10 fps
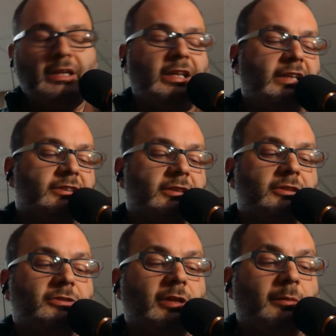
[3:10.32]
That's the
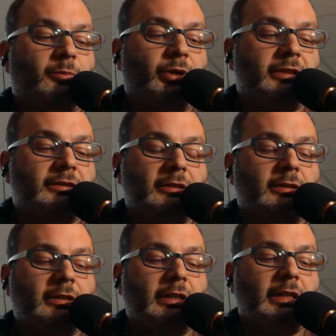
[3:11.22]
bridge,
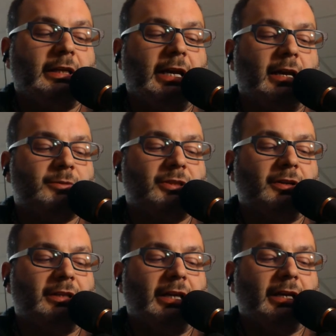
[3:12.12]
the neck, I'm sorry, the
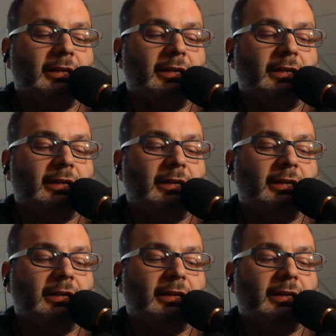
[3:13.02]
neck.